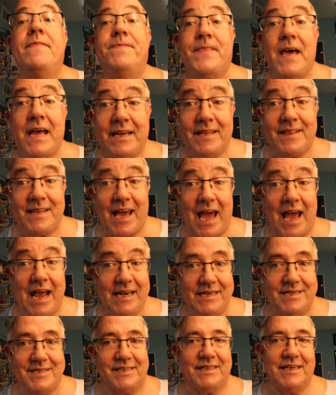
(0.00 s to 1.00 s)
Then at the
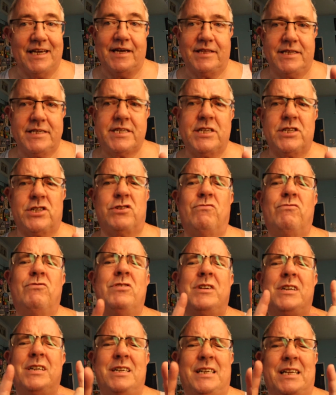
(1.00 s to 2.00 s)
end of the year, this is the
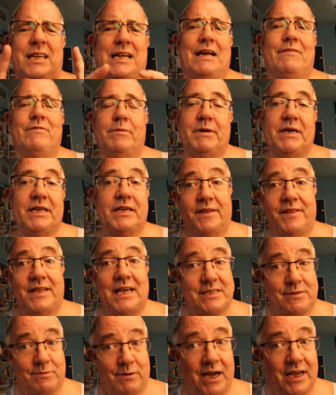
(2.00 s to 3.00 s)
really clever bit, and
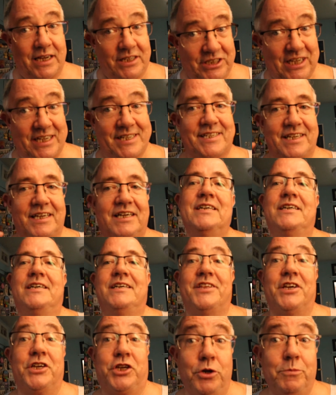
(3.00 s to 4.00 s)
that's why Chester,
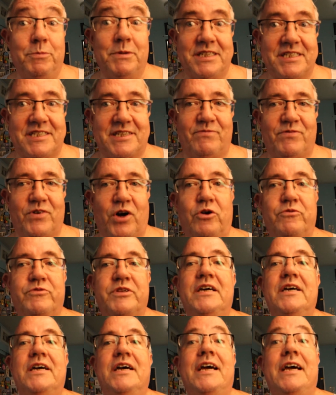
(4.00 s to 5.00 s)
the human, is involved.
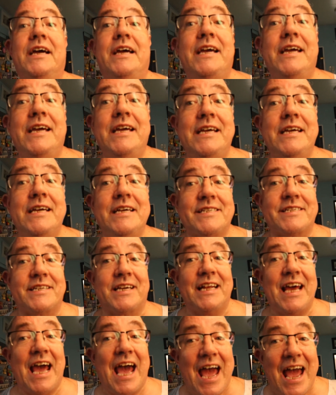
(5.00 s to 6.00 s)
He is
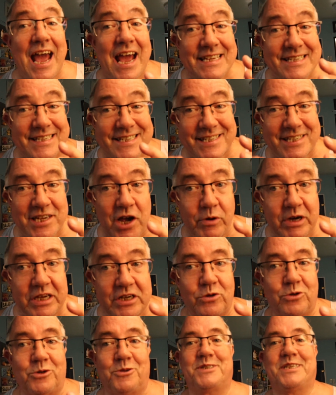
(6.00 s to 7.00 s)
going to sew
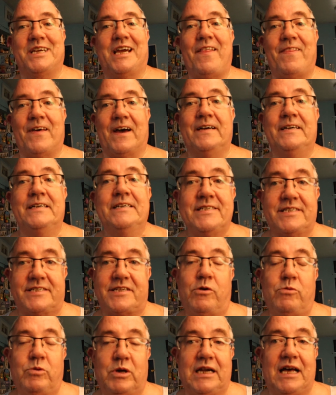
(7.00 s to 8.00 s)
it all together.
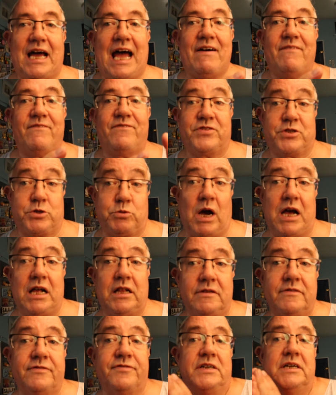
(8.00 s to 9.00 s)
So we'll have
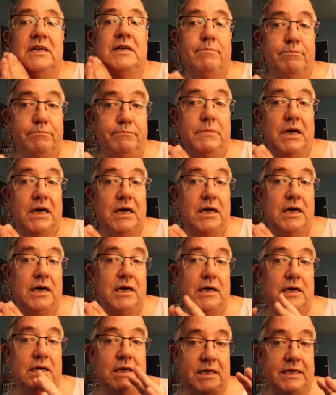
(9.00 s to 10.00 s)
12
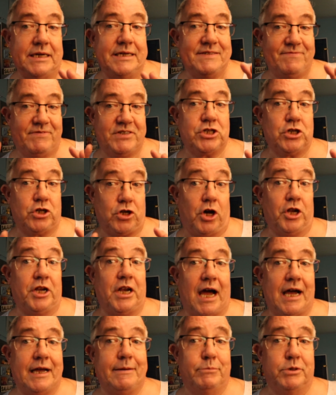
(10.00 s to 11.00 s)
uh, individual
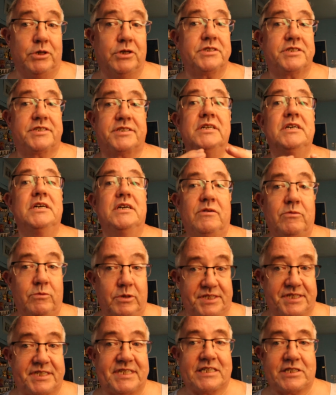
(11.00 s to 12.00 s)
online books
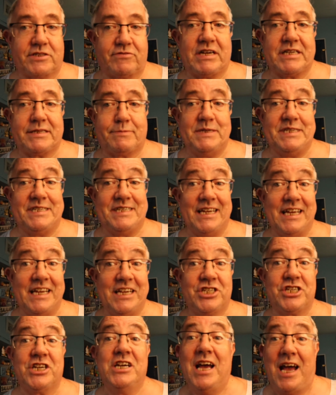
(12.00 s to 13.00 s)
with six recipes in
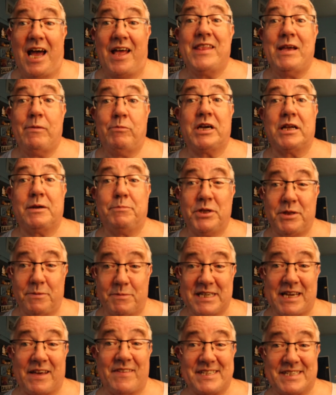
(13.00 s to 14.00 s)
each, and then we're going to put
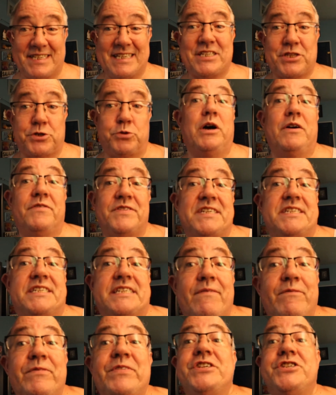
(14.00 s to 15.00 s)
them together. Six is
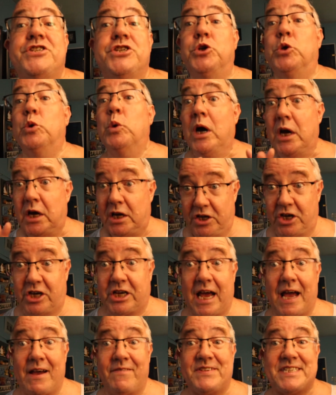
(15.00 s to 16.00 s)
72. You're going
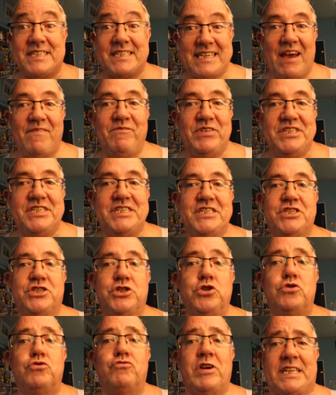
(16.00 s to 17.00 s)
to have
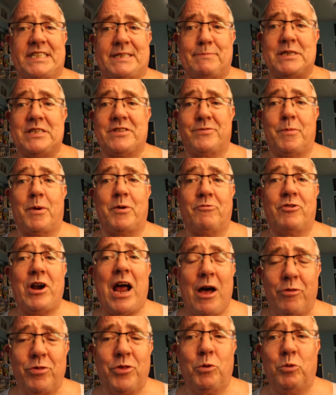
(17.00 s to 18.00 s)
72 recipes from
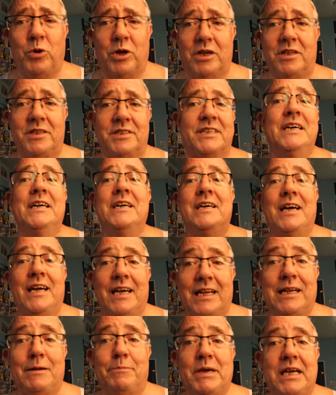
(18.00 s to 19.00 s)
around the world.
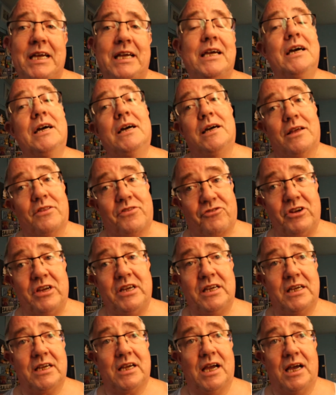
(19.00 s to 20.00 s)
It'll be
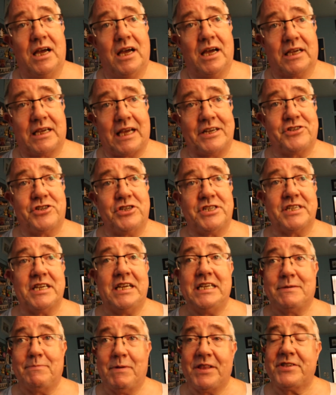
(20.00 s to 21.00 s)
three uh, countries
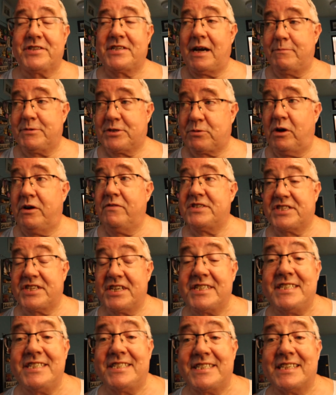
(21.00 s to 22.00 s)
each month times 12 is
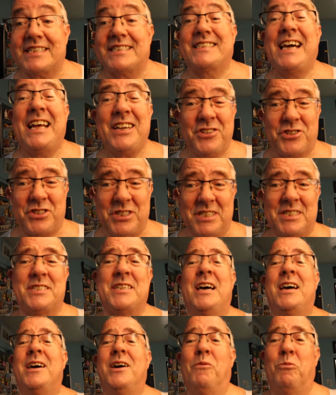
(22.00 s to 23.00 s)
36
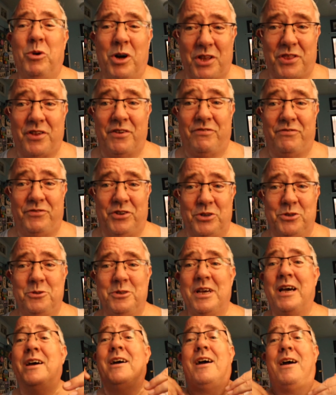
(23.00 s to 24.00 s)
countries worth of
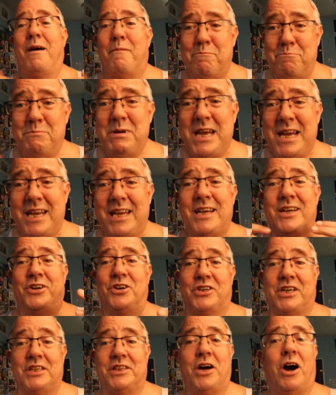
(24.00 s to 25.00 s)
food. Me
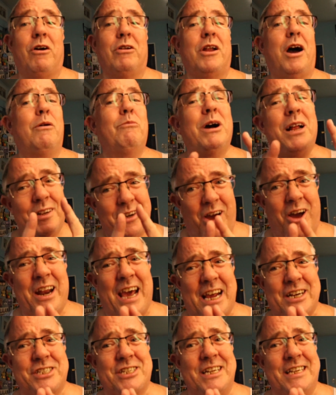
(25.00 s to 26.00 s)
cooking the whole lot. Well, not
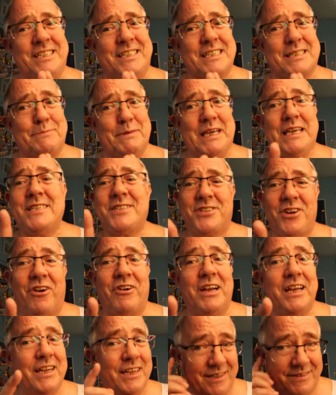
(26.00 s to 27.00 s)
actually just me,
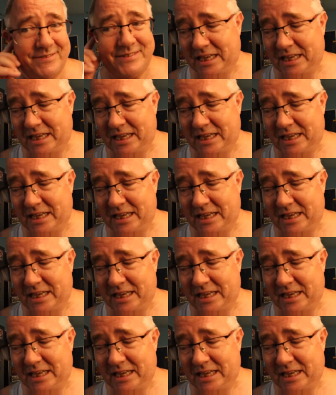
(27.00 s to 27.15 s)
sorry.